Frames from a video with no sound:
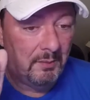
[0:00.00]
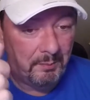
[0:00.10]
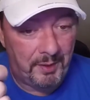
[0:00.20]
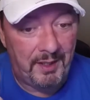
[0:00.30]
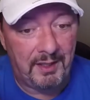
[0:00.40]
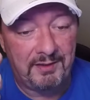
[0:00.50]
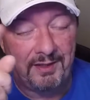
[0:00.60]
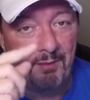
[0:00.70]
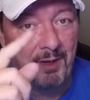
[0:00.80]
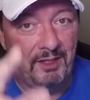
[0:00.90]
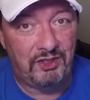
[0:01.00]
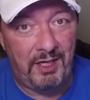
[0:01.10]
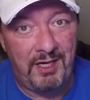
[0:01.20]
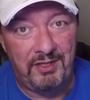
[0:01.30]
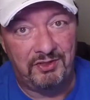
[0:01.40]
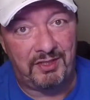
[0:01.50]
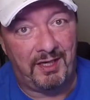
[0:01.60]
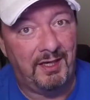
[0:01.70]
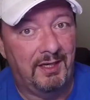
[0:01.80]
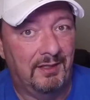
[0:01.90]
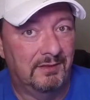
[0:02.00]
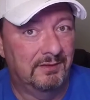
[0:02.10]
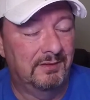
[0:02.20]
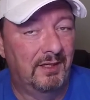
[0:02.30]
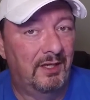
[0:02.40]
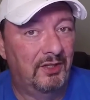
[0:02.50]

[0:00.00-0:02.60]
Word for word: But that may change as